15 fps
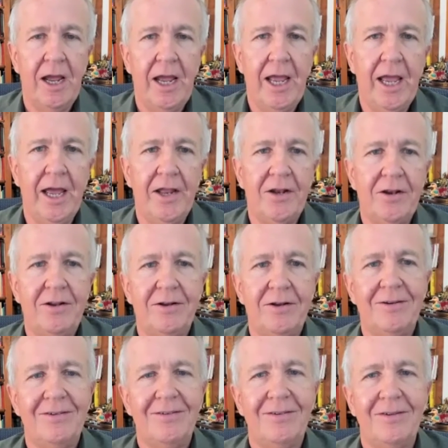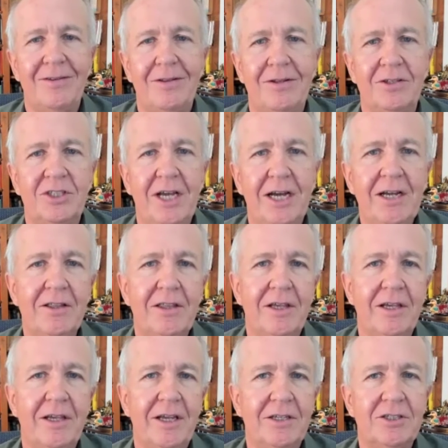And the second
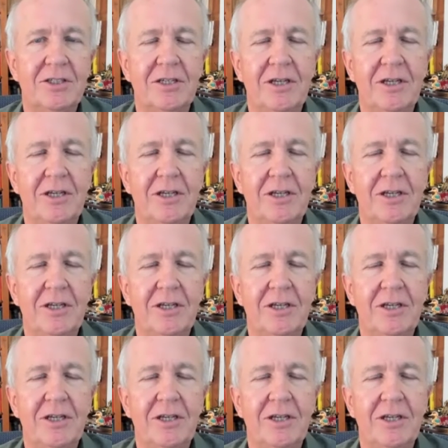thing is,